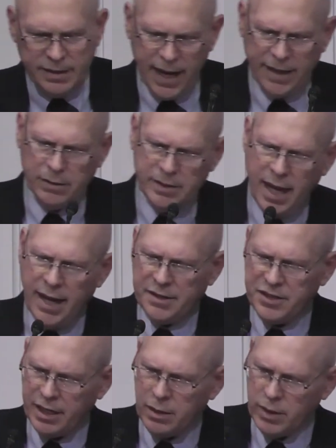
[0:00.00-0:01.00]
Daniel 9,
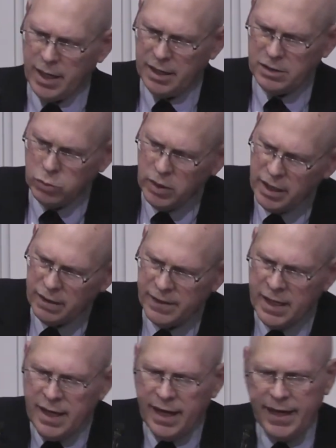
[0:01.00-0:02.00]
Zechariah
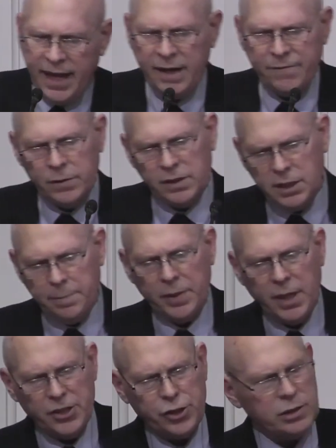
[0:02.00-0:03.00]
12, and a handful of
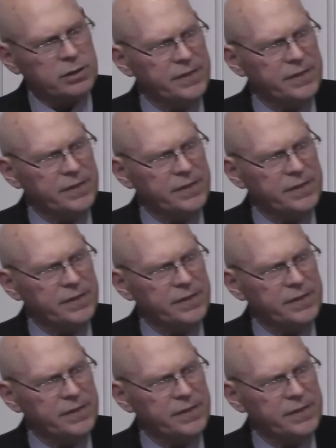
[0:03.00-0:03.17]
typological